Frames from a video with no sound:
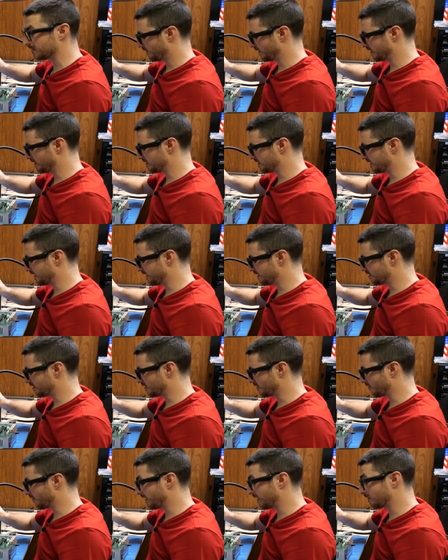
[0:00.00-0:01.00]
because that is
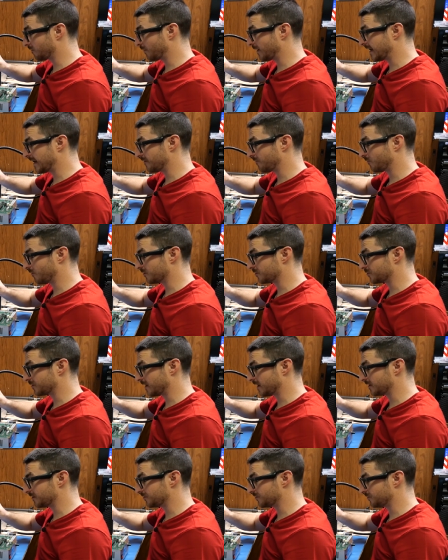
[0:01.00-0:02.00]
the ground pad we're
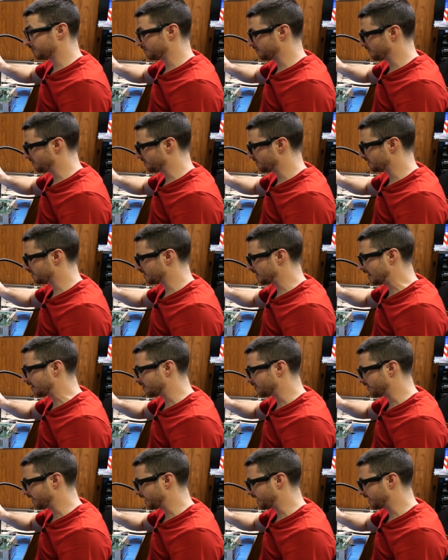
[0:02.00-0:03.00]
trying to
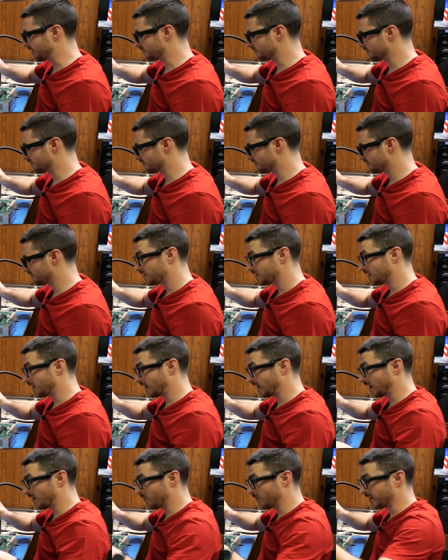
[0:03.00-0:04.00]
solder right now.
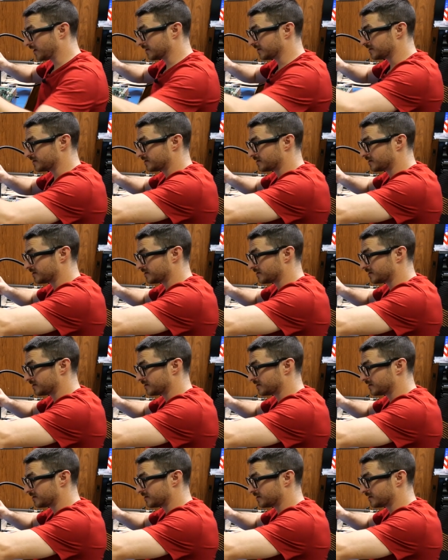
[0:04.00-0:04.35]
And we can